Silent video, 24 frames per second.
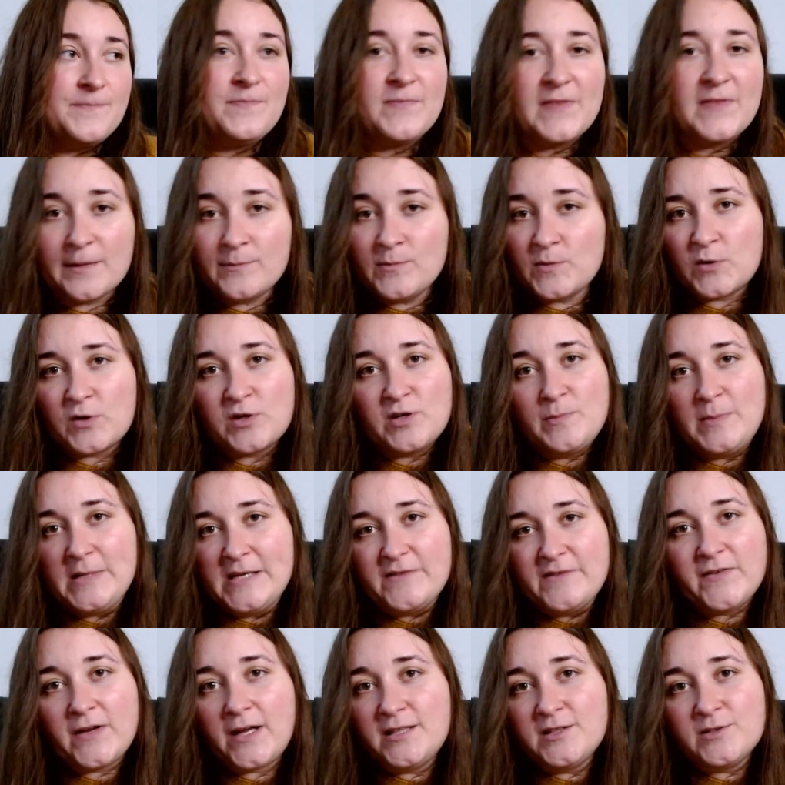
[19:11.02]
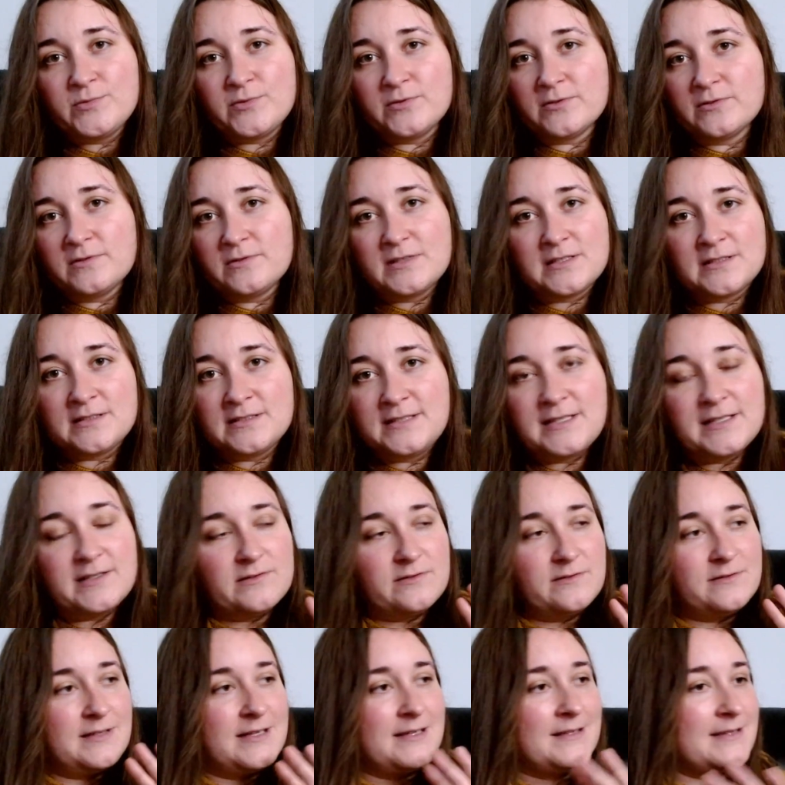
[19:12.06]
I'm not going to be available
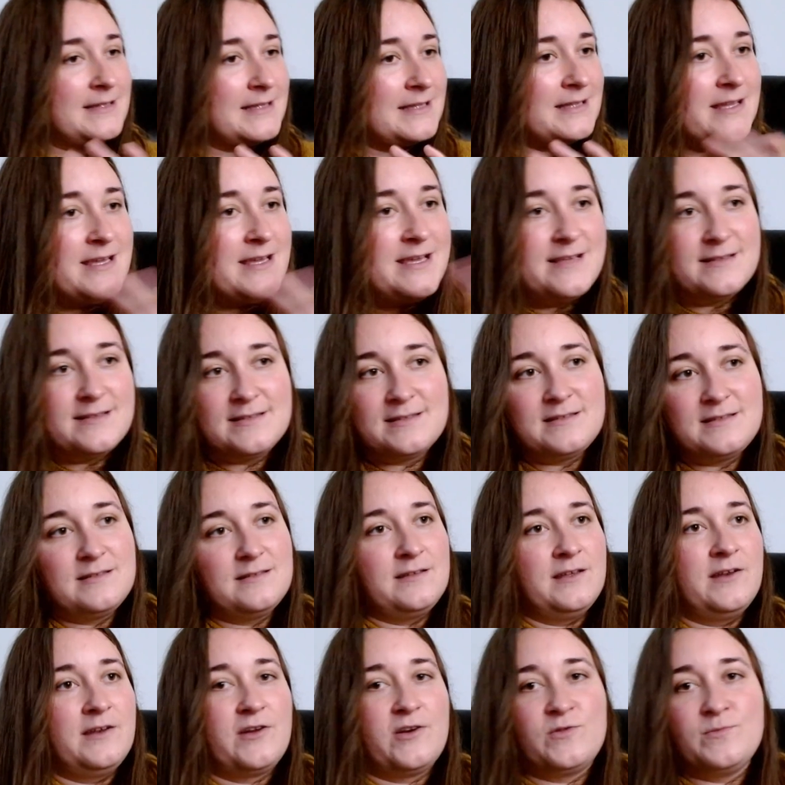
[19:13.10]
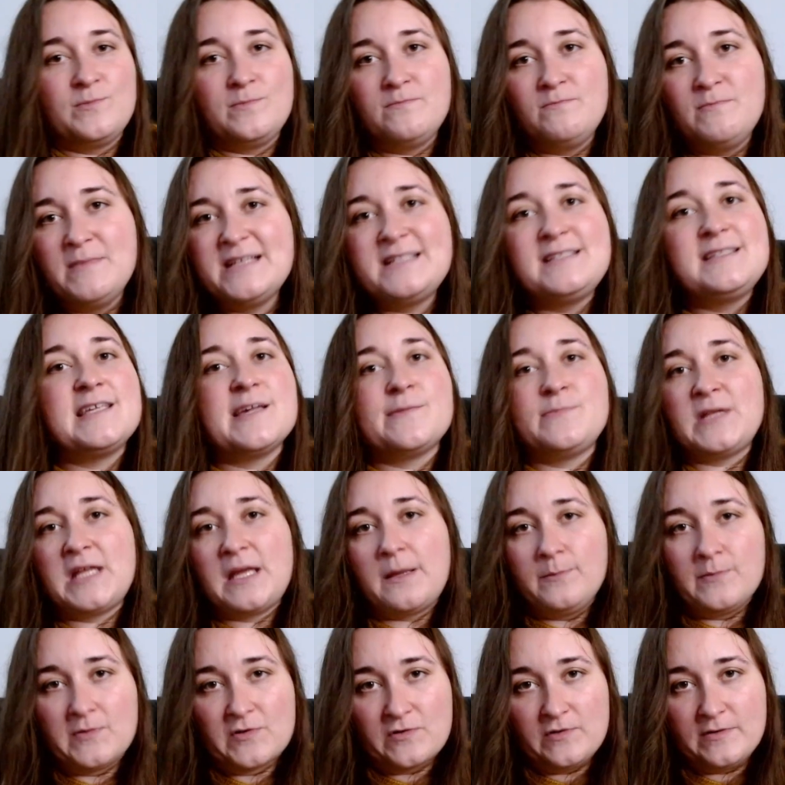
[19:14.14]
until at least, you know,
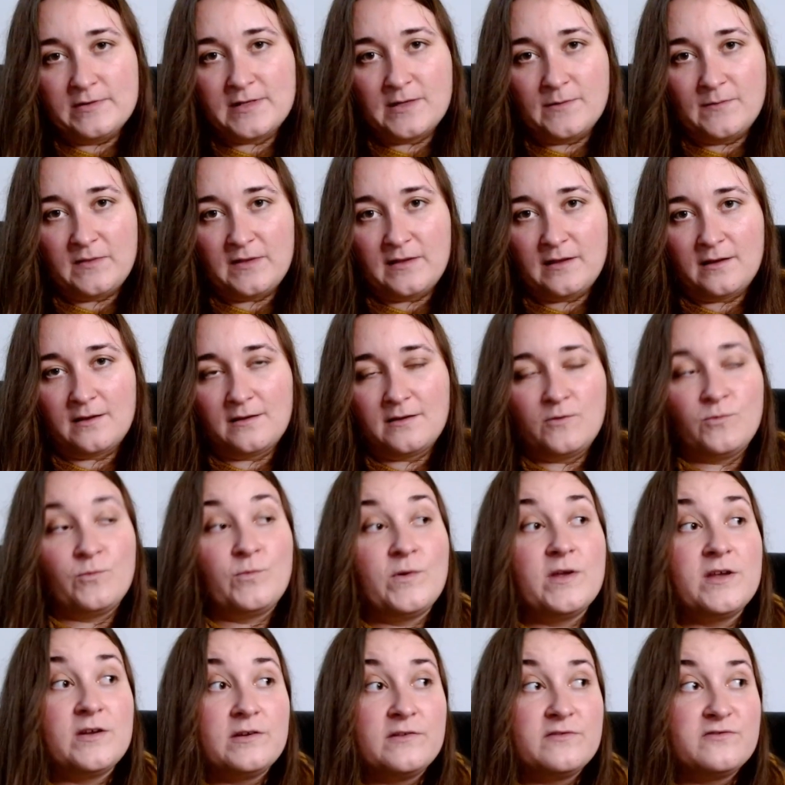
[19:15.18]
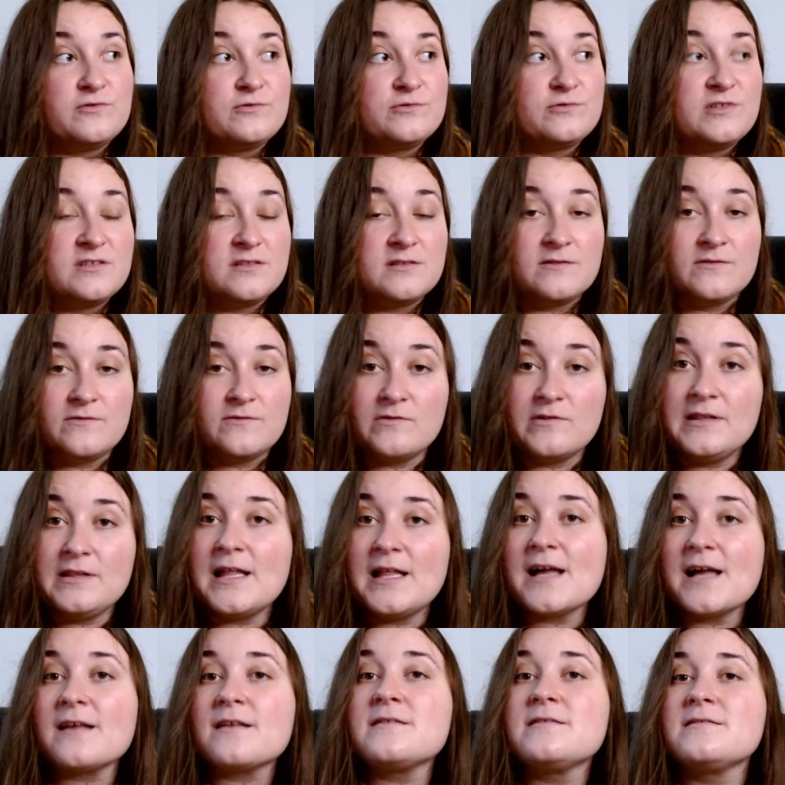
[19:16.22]
mid-September or something. And we could have all just
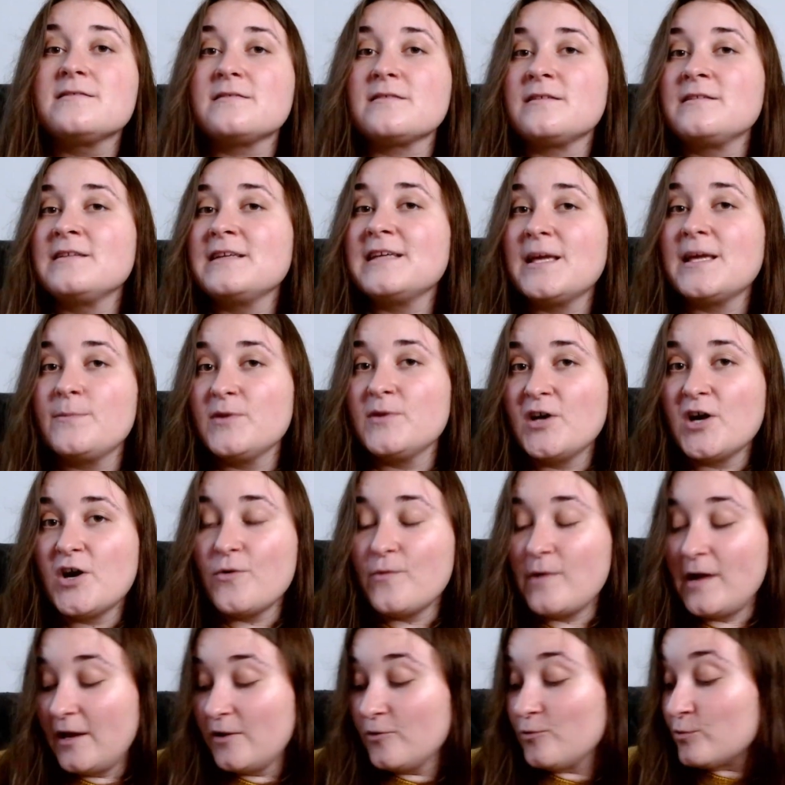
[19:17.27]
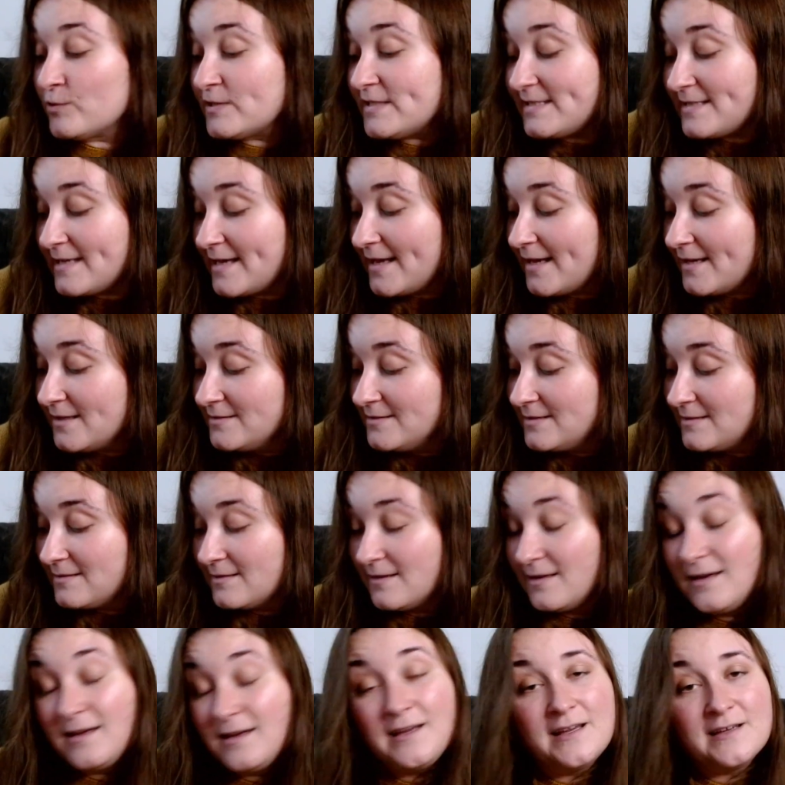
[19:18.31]
relaxed and kept going, or said,
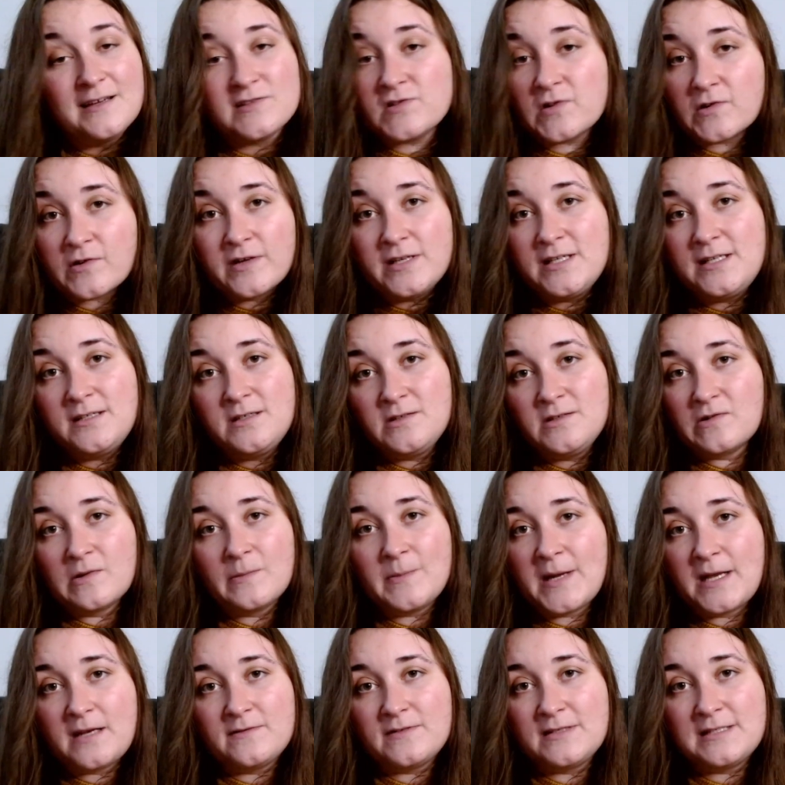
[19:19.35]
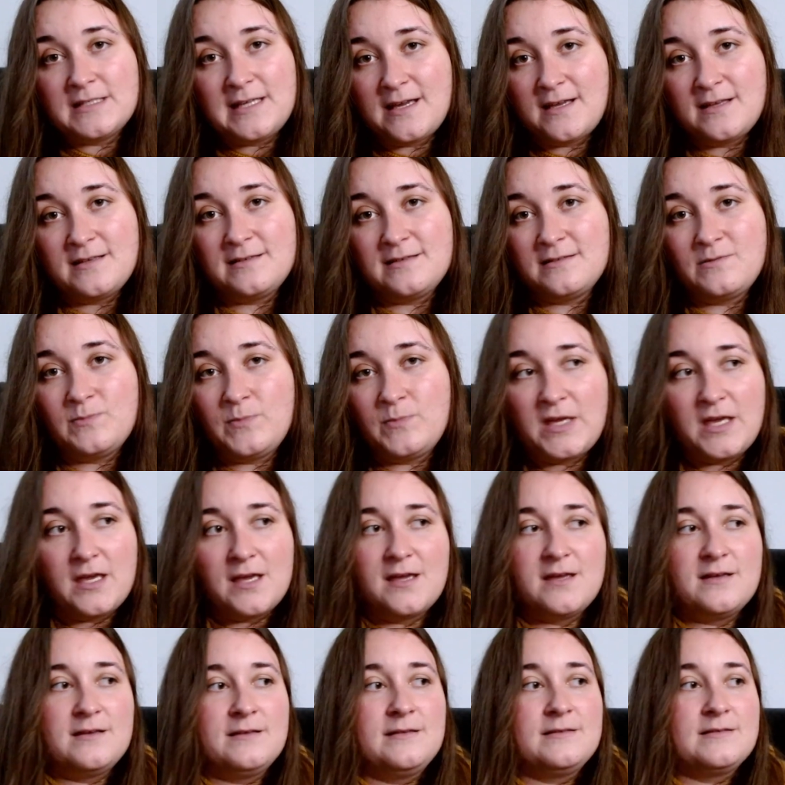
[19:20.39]
sorry, I need to drop out of the test
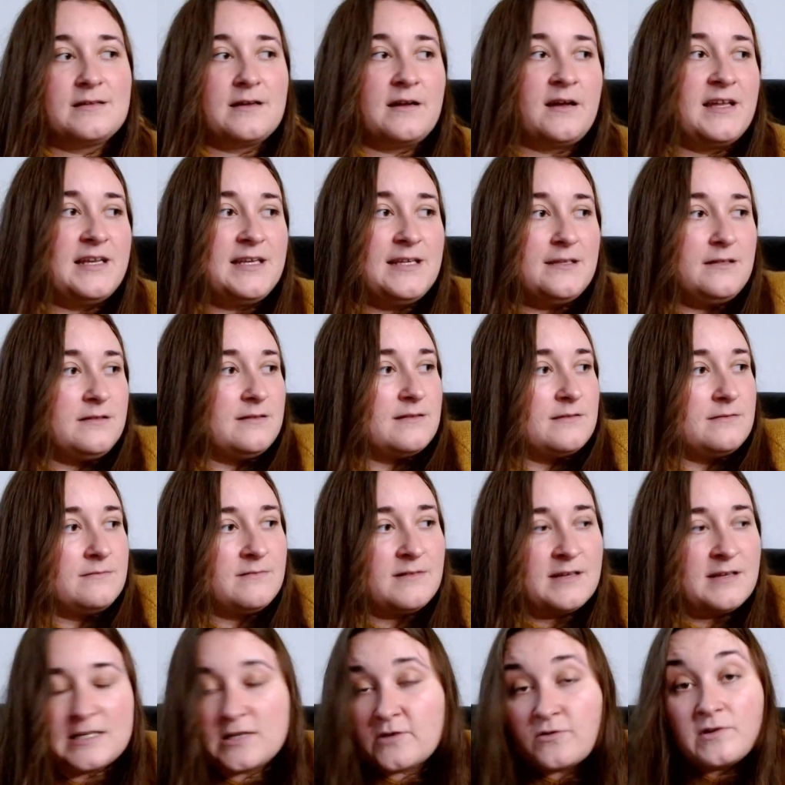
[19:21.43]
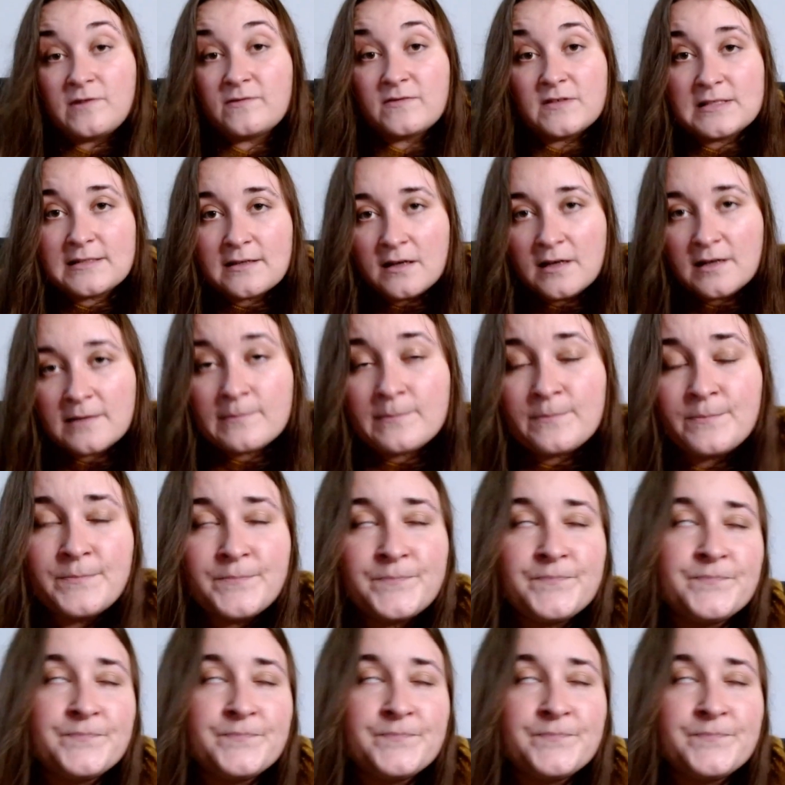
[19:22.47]
because I don't have the time.